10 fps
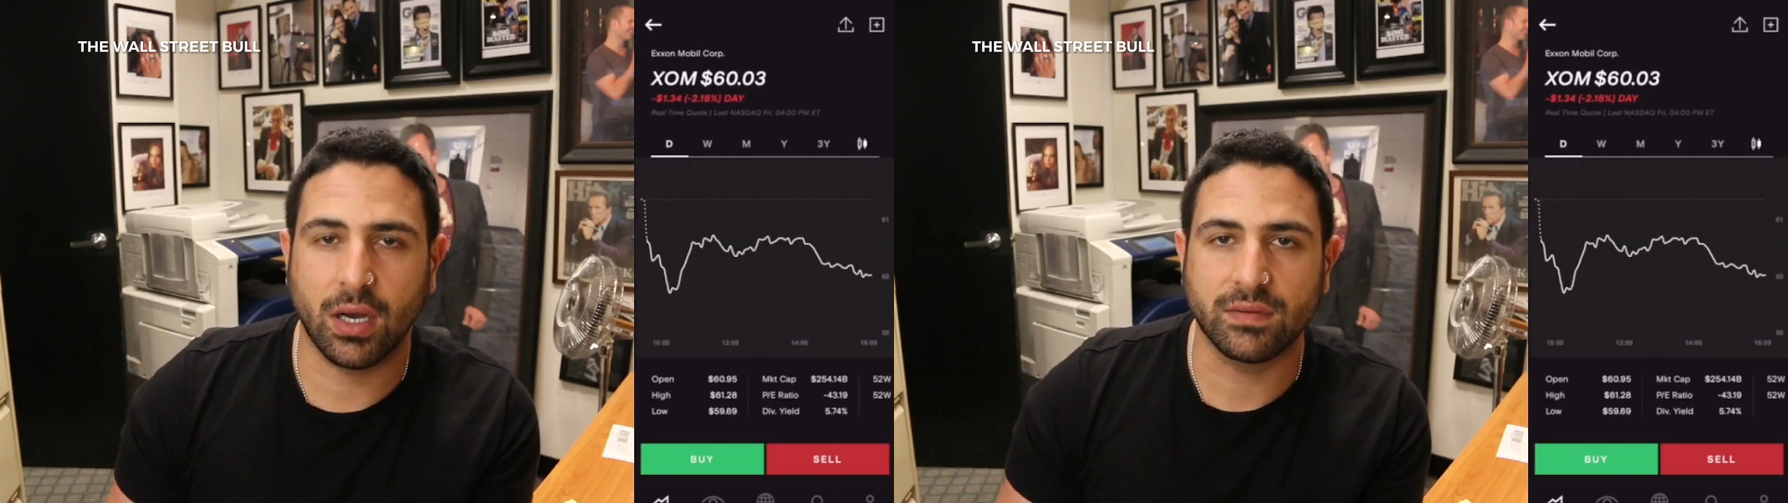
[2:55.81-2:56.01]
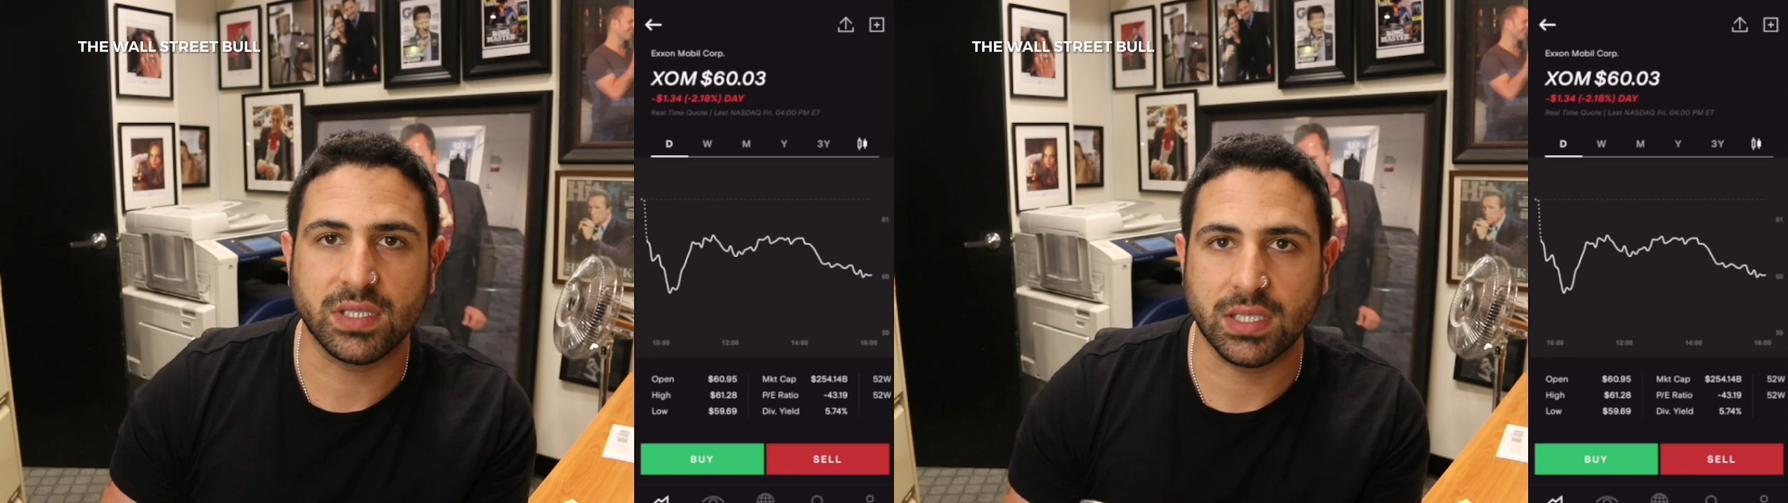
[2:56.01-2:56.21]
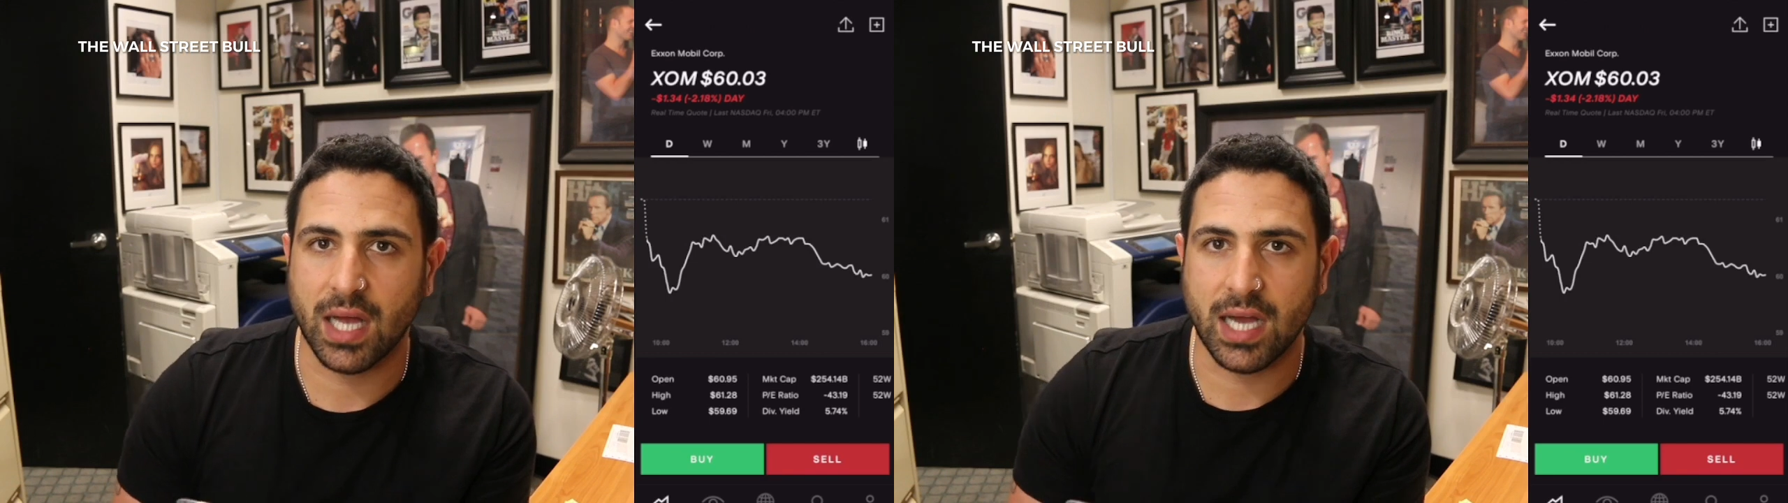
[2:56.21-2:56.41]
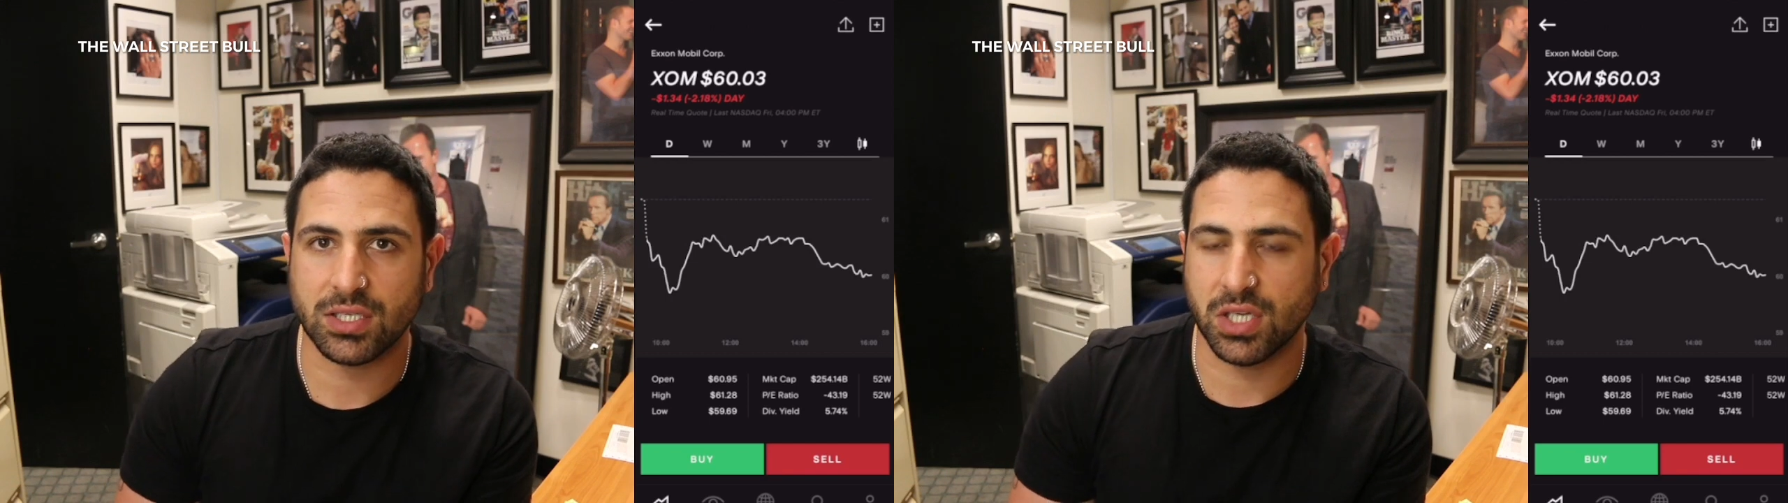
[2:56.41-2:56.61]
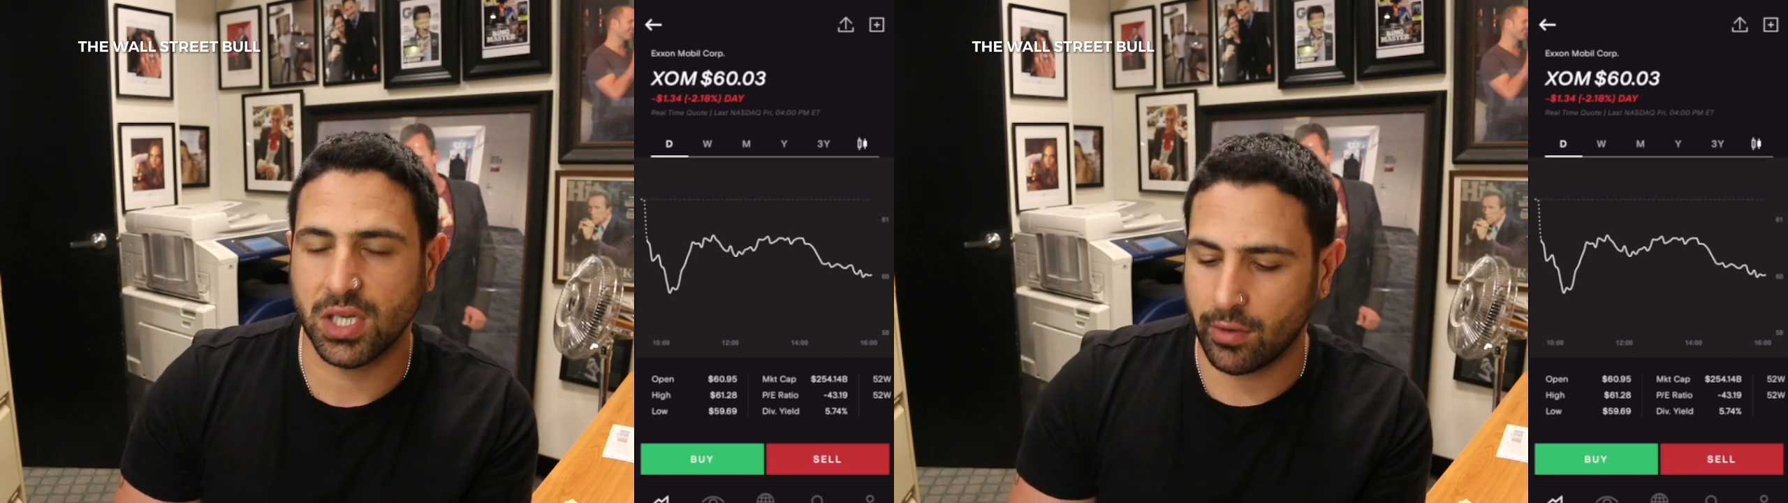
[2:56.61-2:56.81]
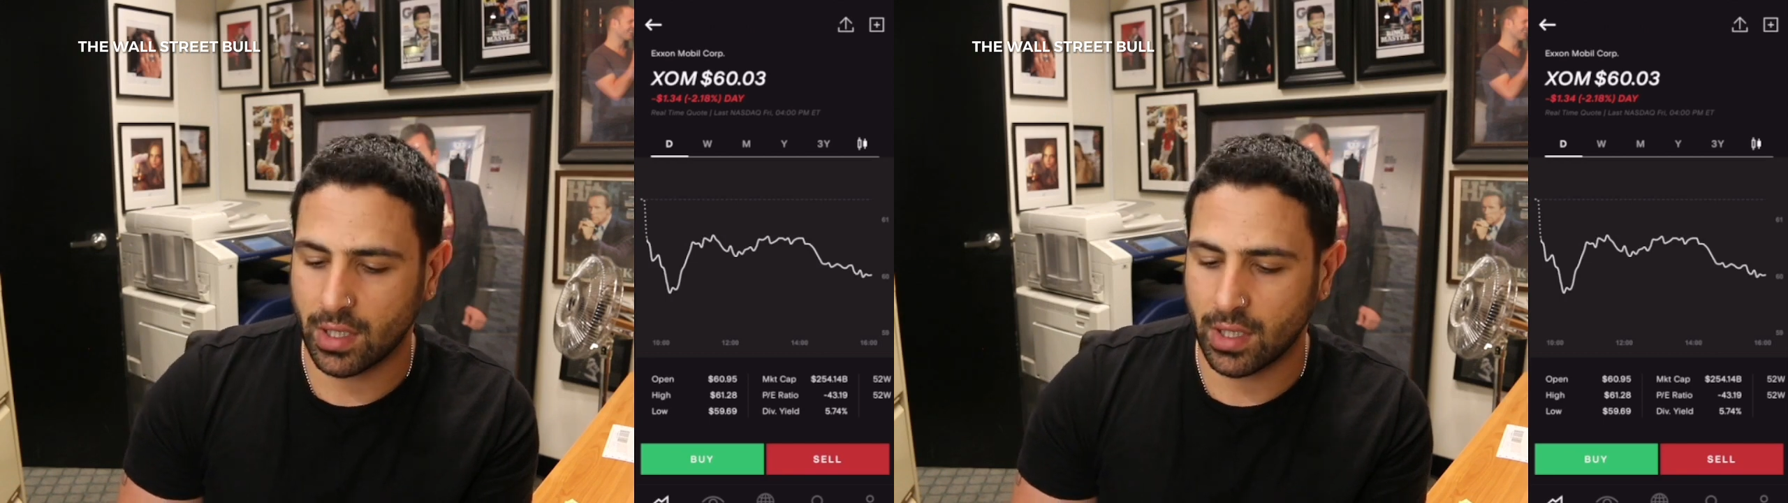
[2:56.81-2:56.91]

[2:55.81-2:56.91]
obviously, last year